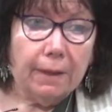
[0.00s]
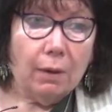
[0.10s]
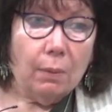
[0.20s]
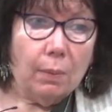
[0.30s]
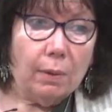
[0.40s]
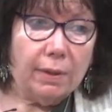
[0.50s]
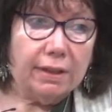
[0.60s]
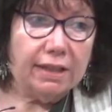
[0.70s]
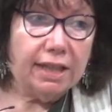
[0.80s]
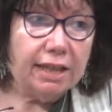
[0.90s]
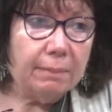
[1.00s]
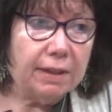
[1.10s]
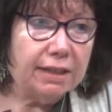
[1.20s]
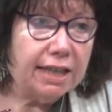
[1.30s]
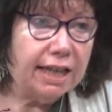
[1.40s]
We went to see them
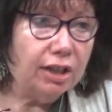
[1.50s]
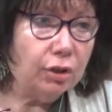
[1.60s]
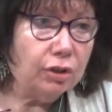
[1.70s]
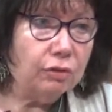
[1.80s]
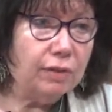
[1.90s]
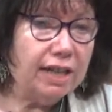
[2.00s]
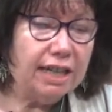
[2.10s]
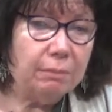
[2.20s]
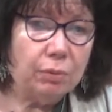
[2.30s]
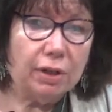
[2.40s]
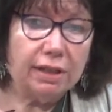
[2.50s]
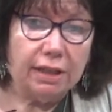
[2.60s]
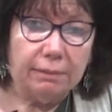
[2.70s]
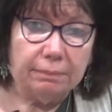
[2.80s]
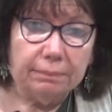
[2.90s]
because they had learned to read in prison
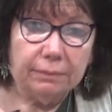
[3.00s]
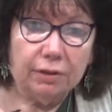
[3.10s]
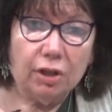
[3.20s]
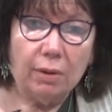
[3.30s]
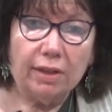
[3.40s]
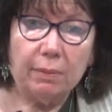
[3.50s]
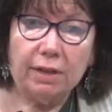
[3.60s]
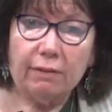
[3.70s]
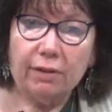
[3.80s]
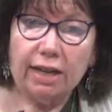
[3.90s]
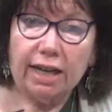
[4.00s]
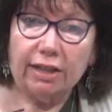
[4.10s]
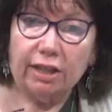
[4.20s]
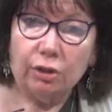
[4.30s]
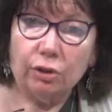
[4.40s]
knowing they would never get out.
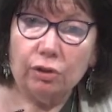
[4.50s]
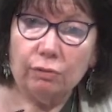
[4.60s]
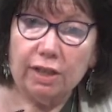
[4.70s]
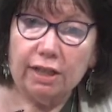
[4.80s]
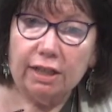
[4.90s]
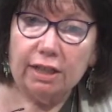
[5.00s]
They learned to read.